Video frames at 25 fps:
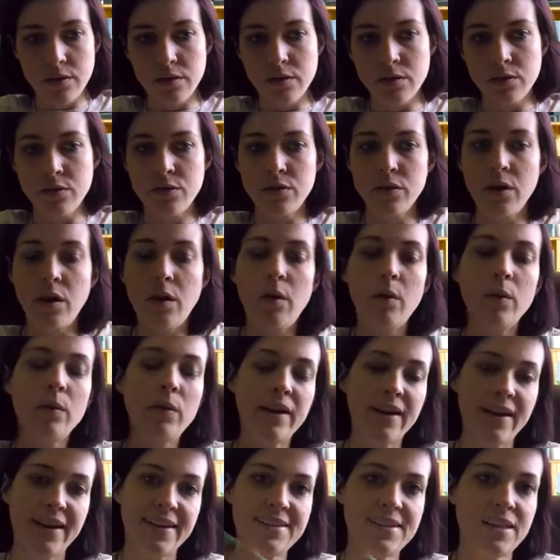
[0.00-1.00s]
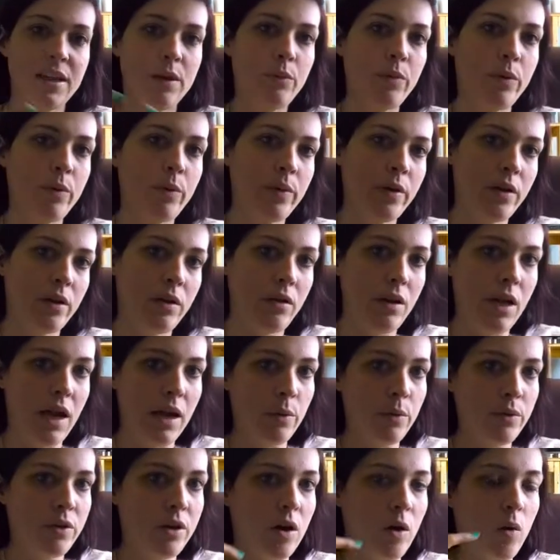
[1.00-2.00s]
So, like I said, I
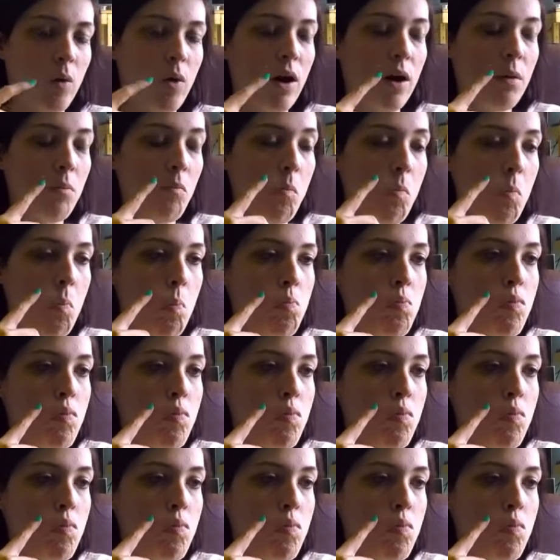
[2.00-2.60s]
would go up